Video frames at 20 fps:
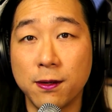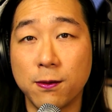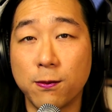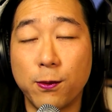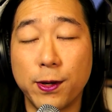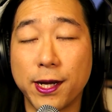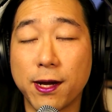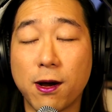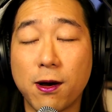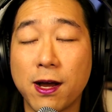
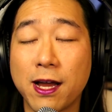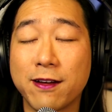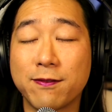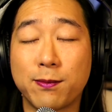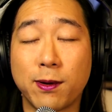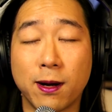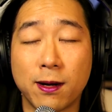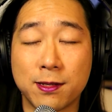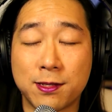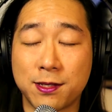We all have
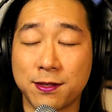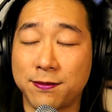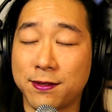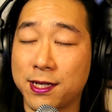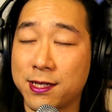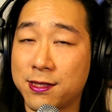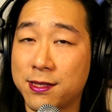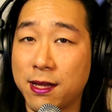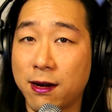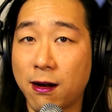parts of
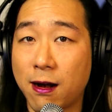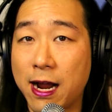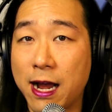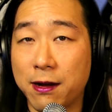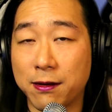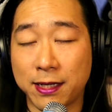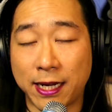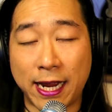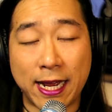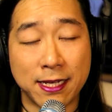us that are
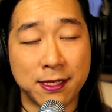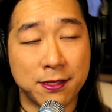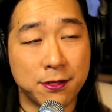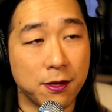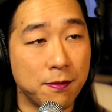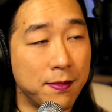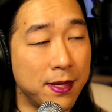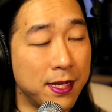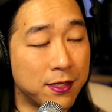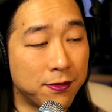outcasts
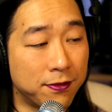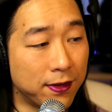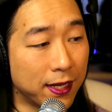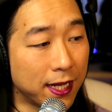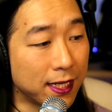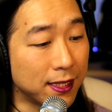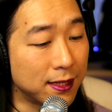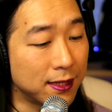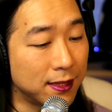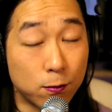or misfit.